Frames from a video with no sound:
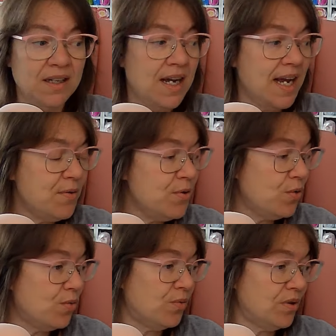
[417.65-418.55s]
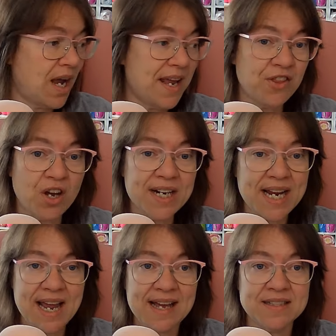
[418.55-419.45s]
I don't know. I thought I
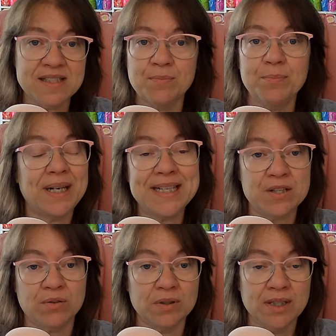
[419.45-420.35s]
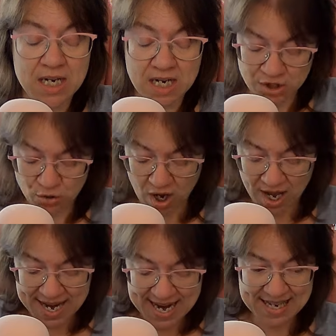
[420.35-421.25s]
had some, but I don't. So
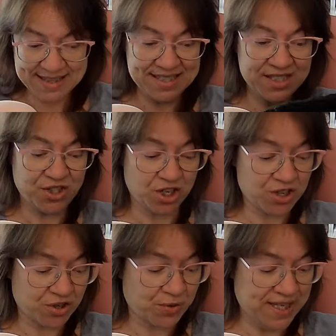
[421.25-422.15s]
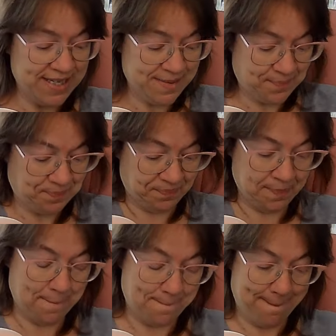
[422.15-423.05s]
I had this dark green,
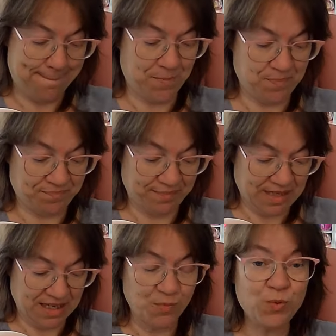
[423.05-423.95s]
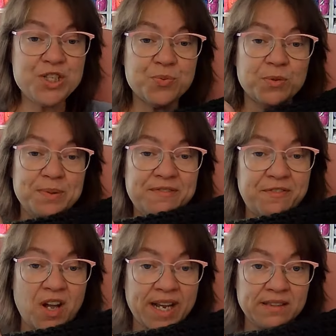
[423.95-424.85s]
which will be
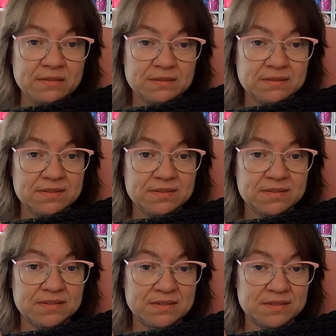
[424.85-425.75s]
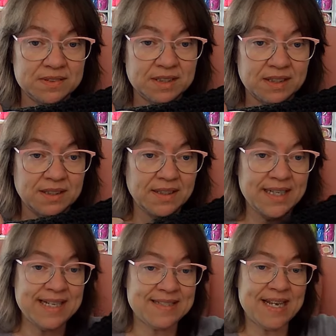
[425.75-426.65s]
fine.
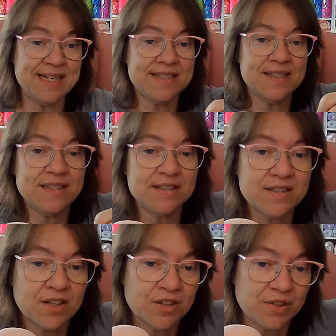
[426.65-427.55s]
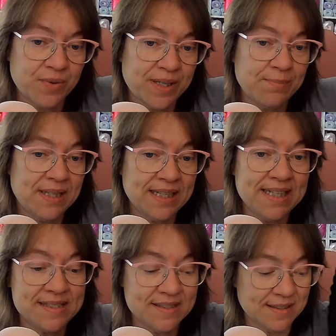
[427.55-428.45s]
It is a dark green, but it
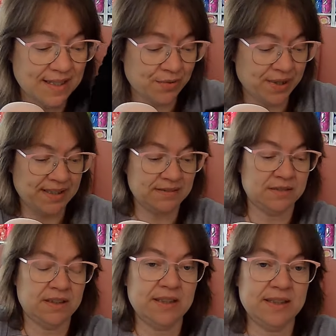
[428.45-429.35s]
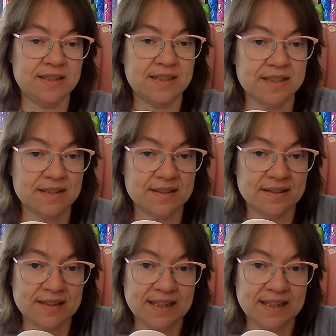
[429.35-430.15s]
is a green. It's this.